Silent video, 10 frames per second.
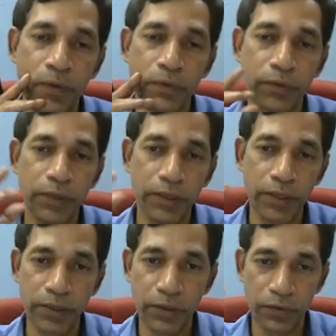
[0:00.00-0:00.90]
So this
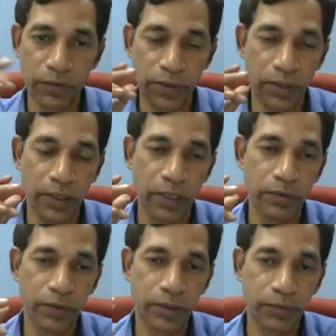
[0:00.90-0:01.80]
is the overall
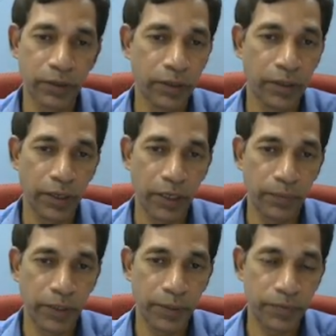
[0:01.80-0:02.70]
algorithms, and
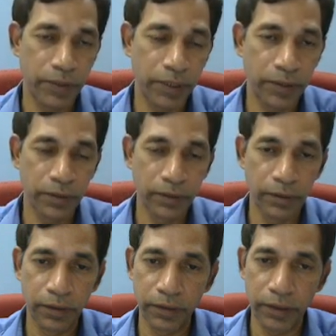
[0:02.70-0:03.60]
we have seen
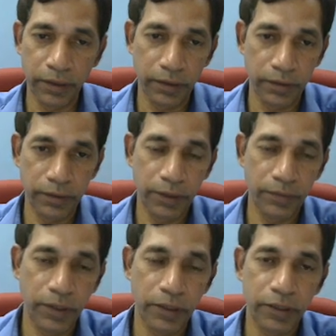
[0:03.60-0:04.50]
the
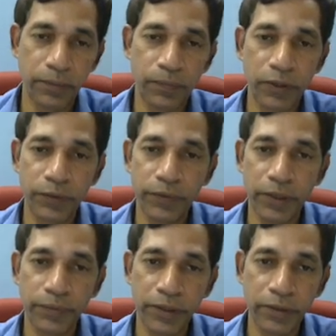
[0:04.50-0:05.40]
several examples, we
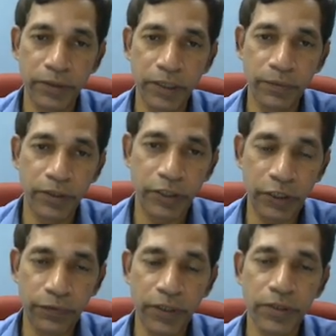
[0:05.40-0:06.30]
have seen the several
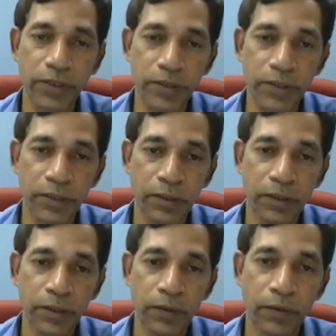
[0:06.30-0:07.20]
situations
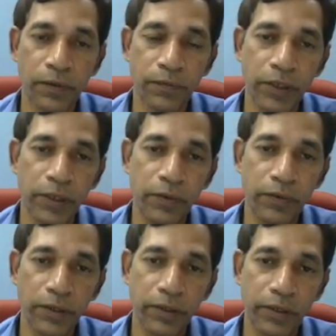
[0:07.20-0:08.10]
where you
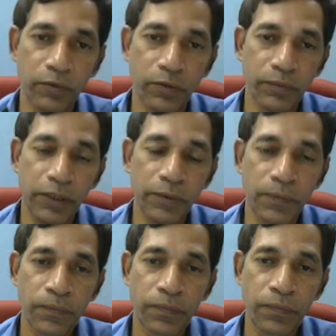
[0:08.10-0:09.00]
can remove the,
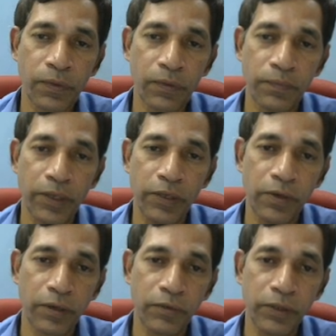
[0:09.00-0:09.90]
where you
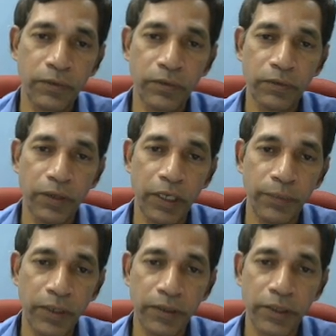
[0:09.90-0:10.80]
are going to
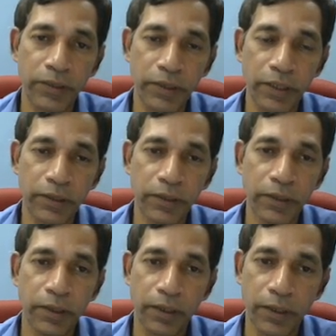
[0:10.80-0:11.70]
eliminate the state,
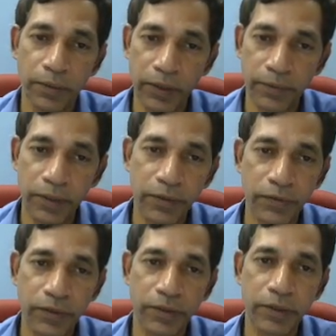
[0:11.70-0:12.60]
and we have also
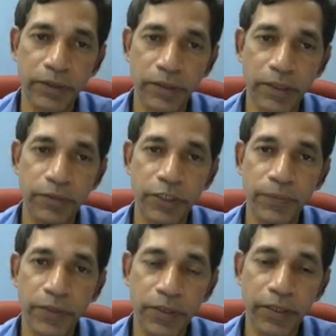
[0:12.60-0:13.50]
considered some
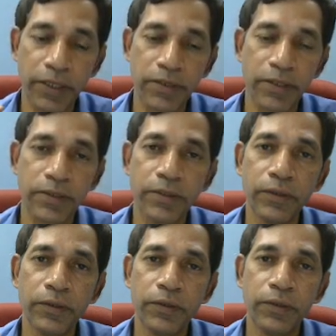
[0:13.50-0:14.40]
special cases
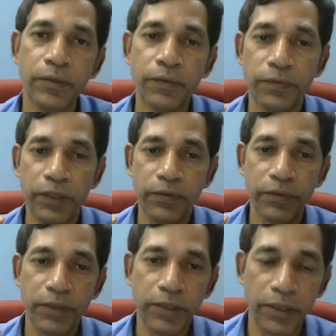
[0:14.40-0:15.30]
where you
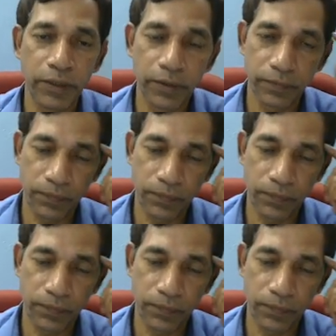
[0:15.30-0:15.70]
see that